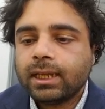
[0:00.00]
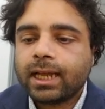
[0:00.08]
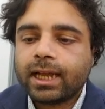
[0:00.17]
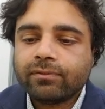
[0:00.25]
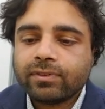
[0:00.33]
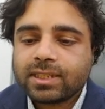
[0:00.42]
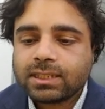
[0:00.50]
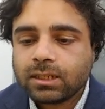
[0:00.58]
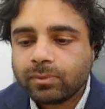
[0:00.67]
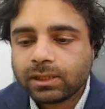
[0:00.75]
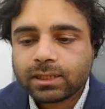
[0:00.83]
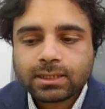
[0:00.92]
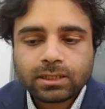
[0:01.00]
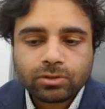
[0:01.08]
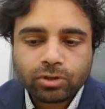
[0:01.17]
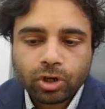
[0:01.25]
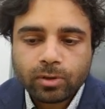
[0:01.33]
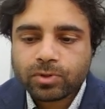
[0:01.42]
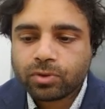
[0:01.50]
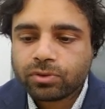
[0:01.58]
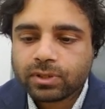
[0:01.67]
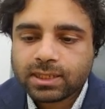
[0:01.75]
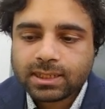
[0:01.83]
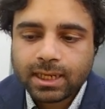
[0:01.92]
vestibular syndromes,
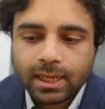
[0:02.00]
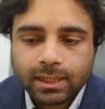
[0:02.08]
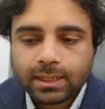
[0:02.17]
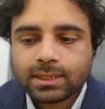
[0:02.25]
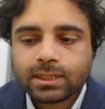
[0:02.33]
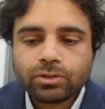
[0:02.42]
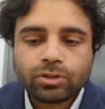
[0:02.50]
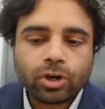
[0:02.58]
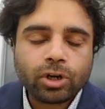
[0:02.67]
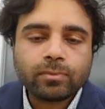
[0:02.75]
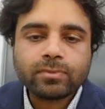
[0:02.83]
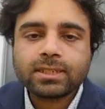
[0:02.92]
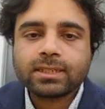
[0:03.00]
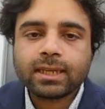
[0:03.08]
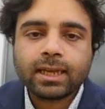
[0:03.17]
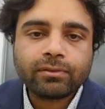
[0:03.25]
orthostatic syndromes,